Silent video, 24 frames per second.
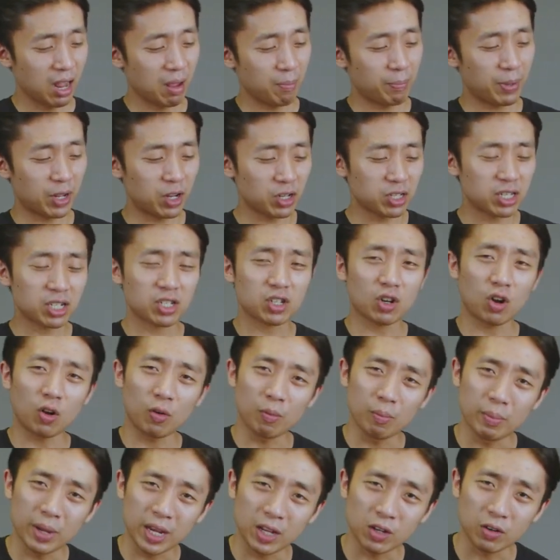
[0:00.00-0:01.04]
because it's
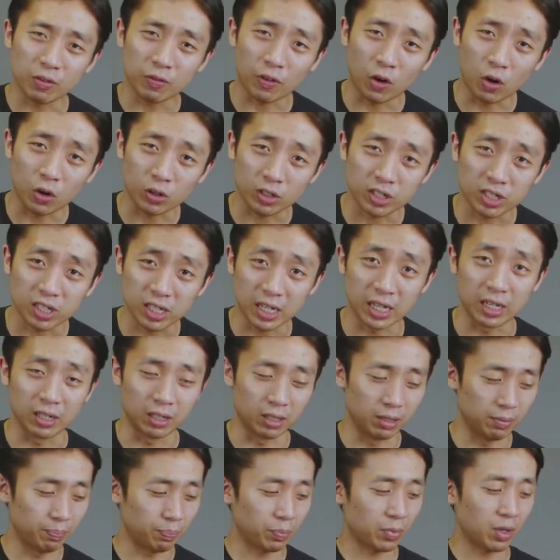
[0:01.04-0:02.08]
made of all
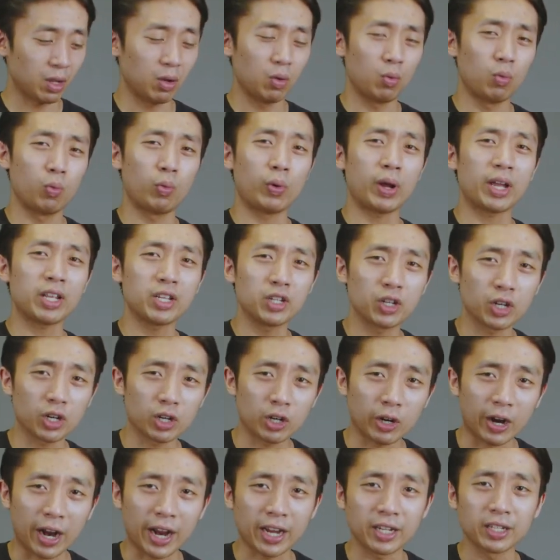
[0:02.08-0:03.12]
steel, when you're
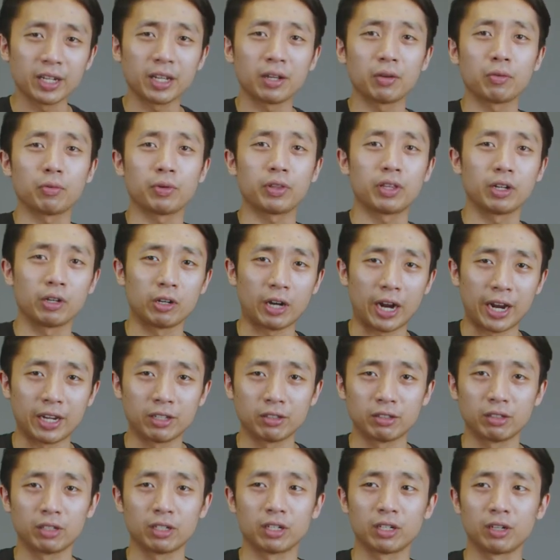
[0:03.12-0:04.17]
grinding with the
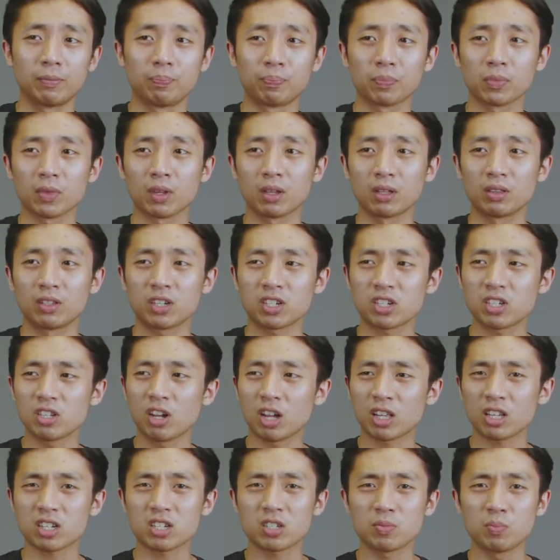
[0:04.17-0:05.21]
grinder, there's
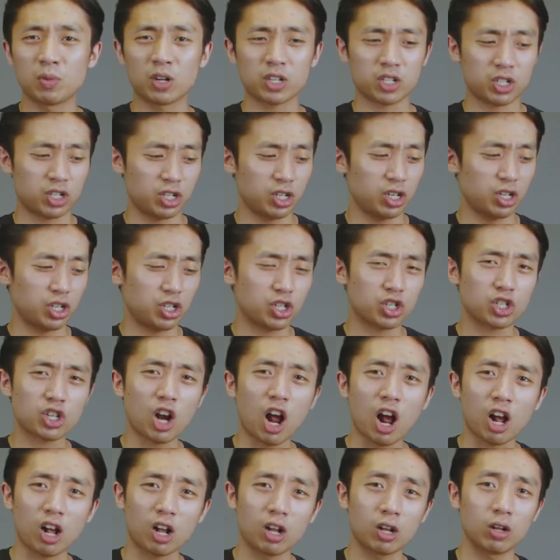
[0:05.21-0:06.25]
not as much
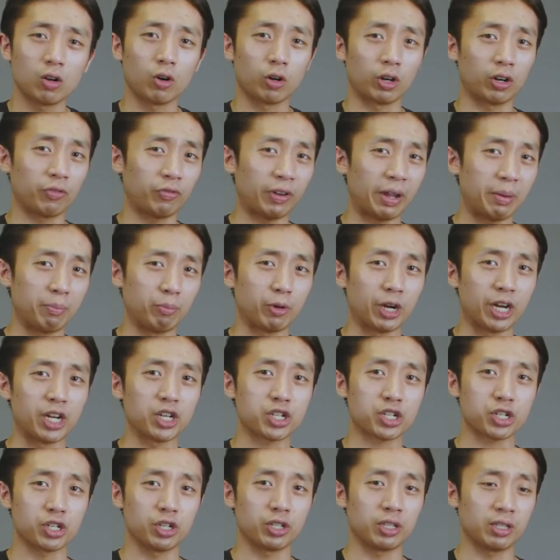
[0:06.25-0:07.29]
shock or
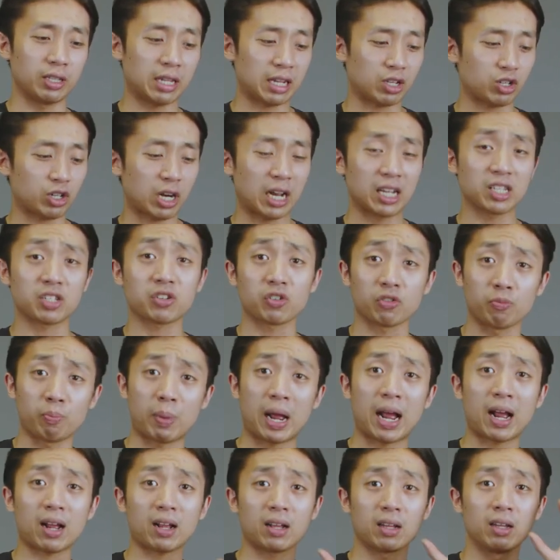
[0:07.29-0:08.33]
vibration that transfers
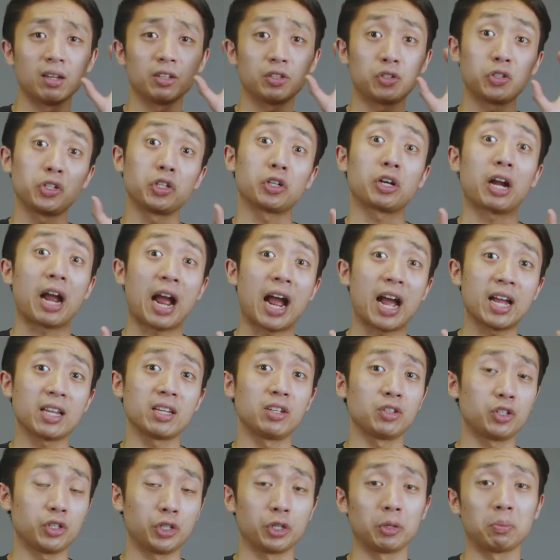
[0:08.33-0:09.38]
back to your hand
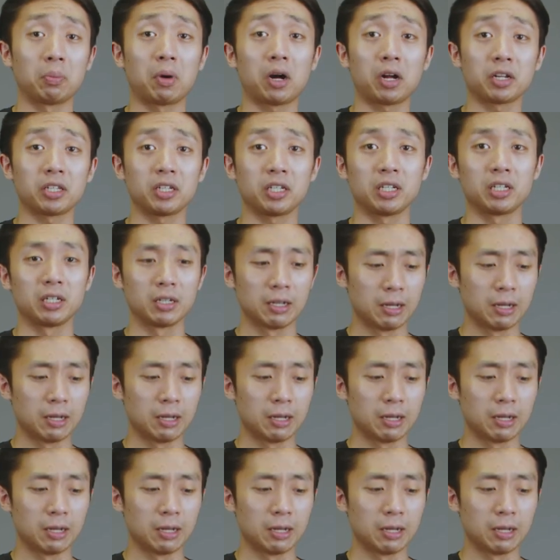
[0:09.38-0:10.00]
and to your body.